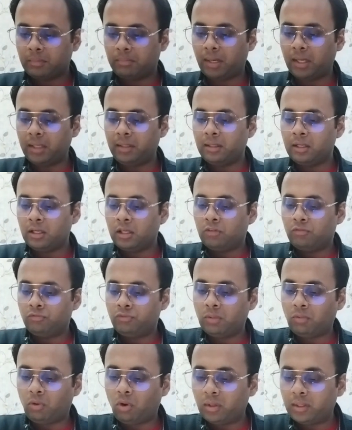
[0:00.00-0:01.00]
But
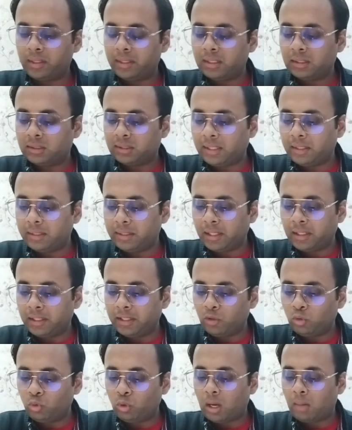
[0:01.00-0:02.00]
we have already assigned
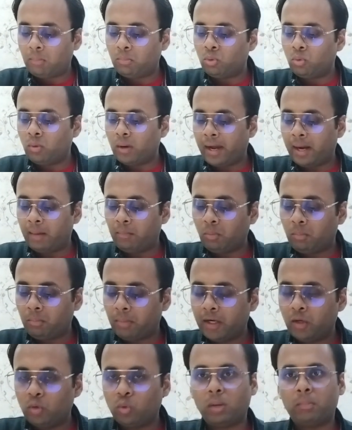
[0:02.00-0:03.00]
Delhi to Ramu and
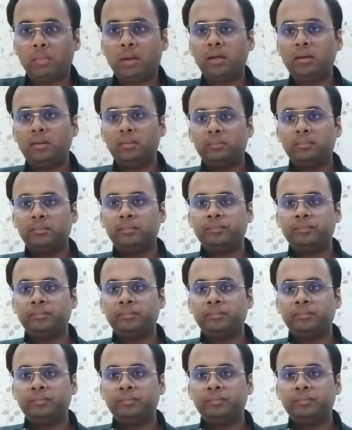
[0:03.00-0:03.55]
Mumbai to Raman.